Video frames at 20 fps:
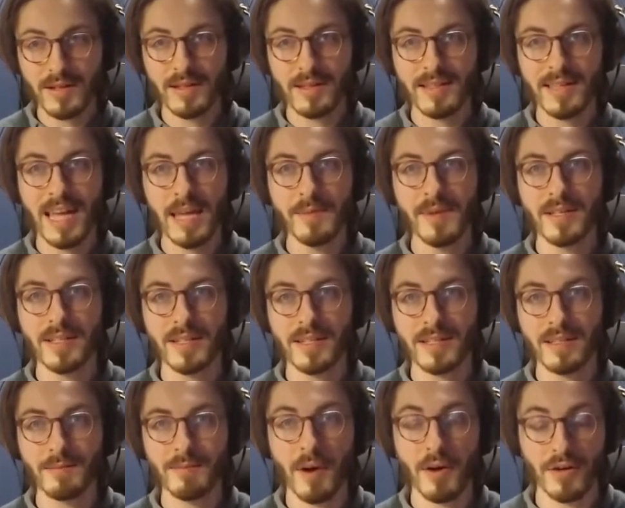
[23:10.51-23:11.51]
the same as a
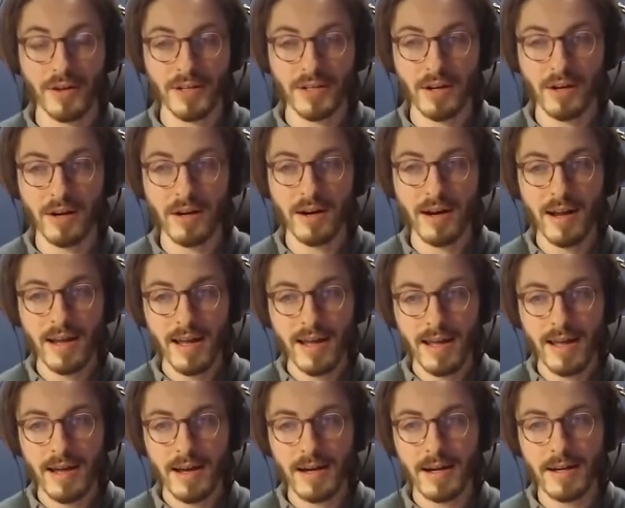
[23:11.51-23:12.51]
modern guitar.
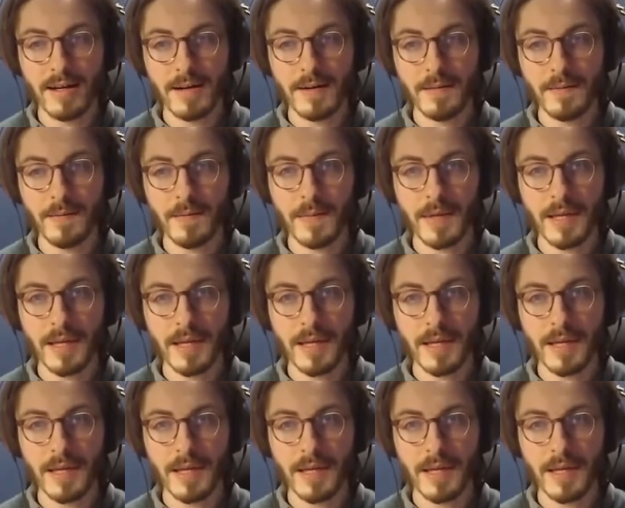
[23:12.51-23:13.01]
A,